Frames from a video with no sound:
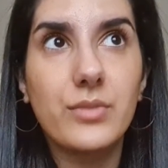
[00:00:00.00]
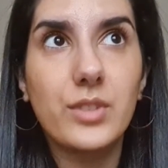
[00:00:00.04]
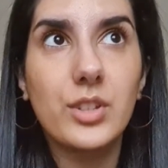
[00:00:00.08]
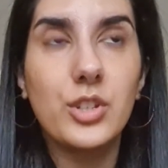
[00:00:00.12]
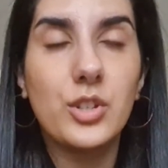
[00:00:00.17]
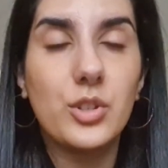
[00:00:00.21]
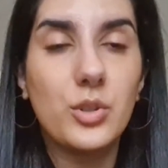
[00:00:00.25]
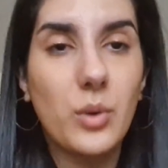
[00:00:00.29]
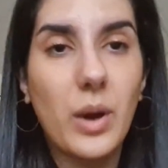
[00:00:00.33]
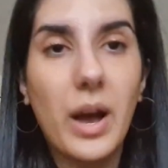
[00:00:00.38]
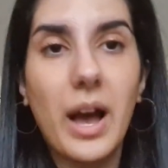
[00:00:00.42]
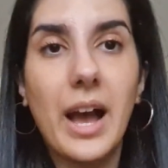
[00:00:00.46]

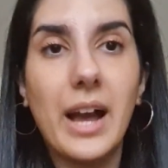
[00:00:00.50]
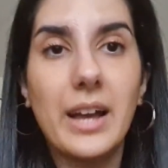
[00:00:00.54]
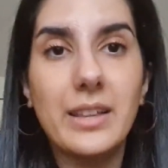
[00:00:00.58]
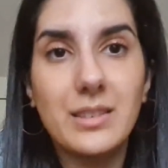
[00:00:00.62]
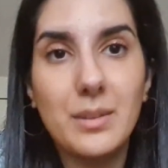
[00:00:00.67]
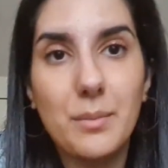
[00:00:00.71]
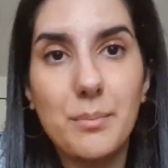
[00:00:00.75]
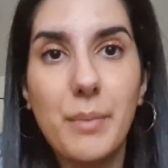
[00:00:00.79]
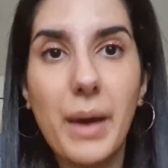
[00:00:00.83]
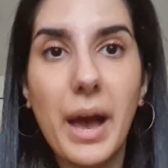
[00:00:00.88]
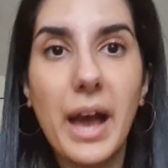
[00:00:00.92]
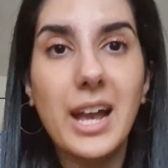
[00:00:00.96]
I had
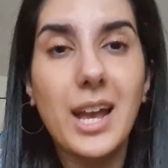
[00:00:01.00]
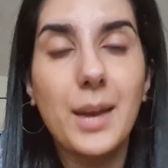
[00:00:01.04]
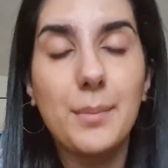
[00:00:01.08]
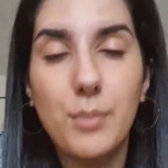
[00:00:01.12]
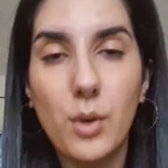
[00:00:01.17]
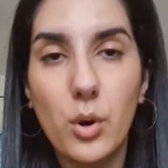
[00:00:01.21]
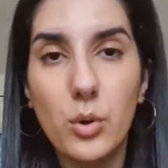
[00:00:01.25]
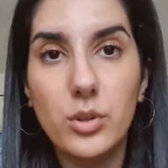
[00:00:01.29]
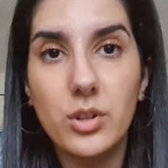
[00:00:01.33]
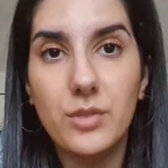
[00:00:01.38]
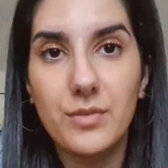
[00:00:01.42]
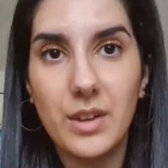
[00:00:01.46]
the
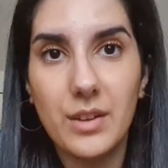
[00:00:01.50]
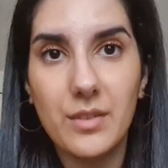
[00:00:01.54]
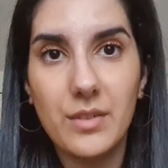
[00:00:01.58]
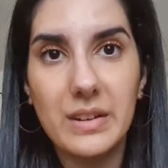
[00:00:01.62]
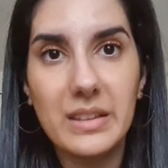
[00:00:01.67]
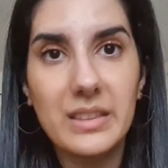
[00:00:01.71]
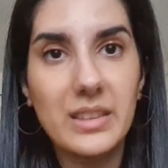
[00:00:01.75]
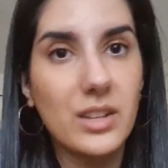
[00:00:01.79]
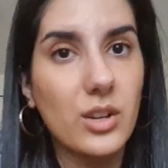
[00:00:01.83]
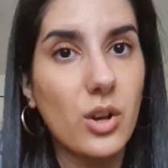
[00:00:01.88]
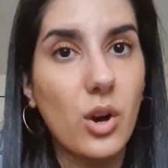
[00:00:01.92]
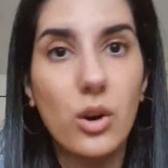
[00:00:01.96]
backbone of
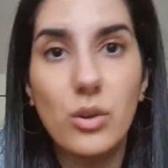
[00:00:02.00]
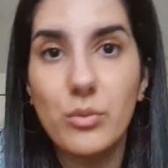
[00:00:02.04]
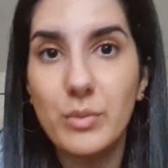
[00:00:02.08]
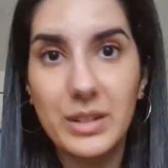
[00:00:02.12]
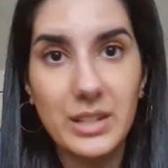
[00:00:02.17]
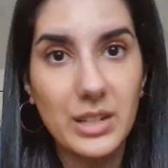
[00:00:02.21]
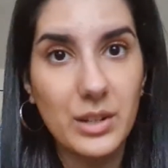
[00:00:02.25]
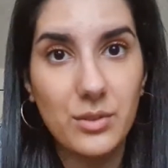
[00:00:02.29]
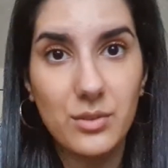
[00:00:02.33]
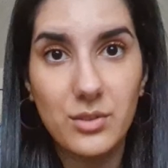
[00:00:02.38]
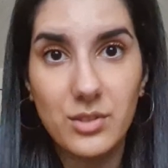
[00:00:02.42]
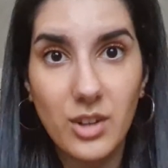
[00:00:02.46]
everything
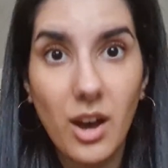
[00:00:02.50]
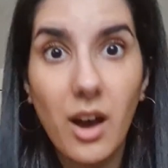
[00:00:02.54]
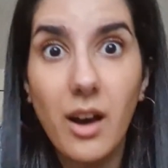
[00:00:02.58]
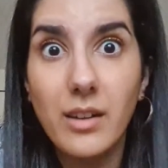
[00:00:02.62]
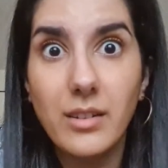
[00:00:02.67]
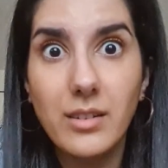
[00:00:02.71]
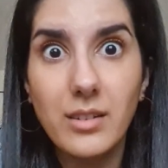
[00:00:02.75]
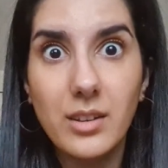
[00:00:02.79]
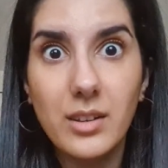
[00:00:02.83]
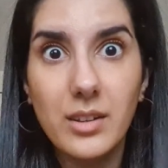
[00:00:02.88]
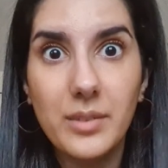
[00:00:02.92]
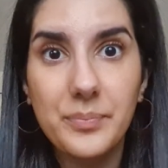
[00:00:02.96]
already
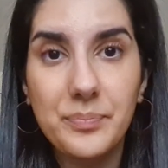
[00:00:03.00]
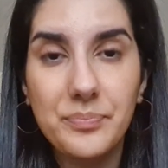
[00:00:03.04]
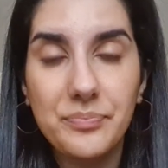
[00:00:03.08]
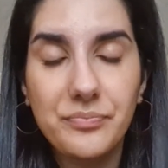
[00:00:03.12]
done.